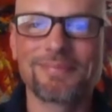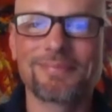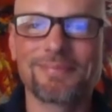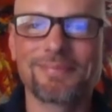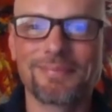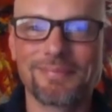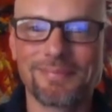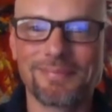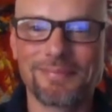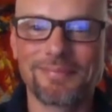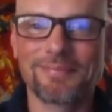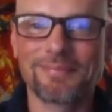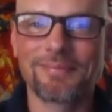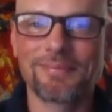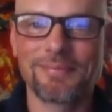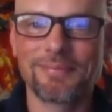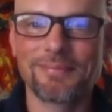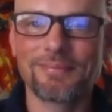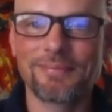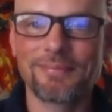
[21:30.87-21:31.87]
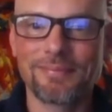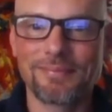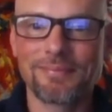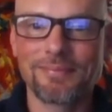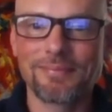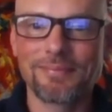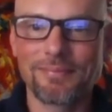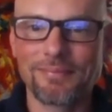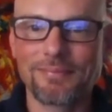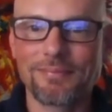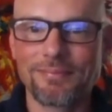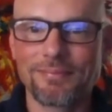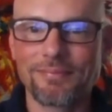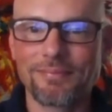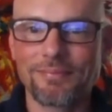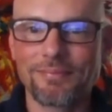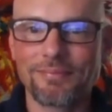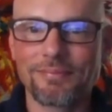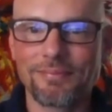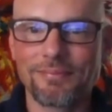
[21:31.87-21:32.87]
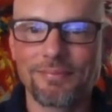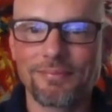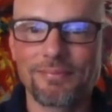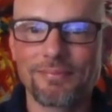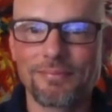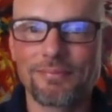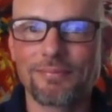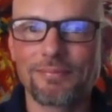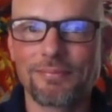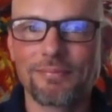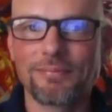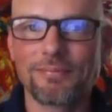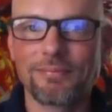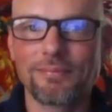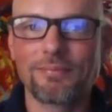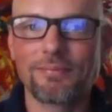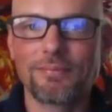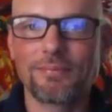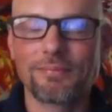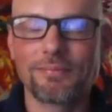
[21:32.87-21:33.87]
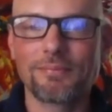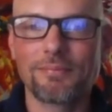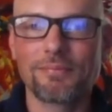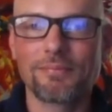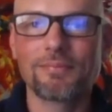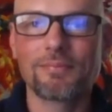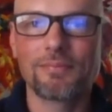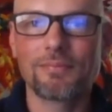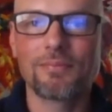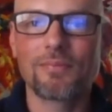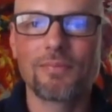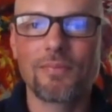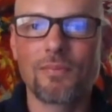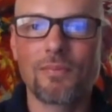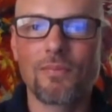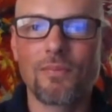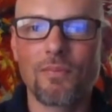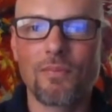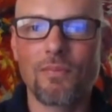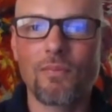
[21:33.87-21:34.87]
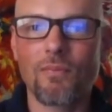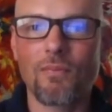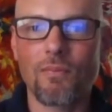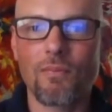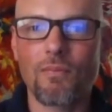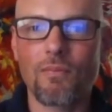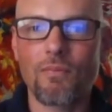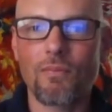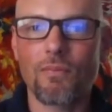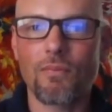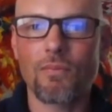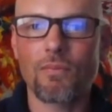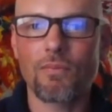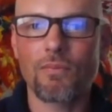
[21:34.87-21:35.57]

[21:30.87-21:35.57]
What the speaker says: (silent)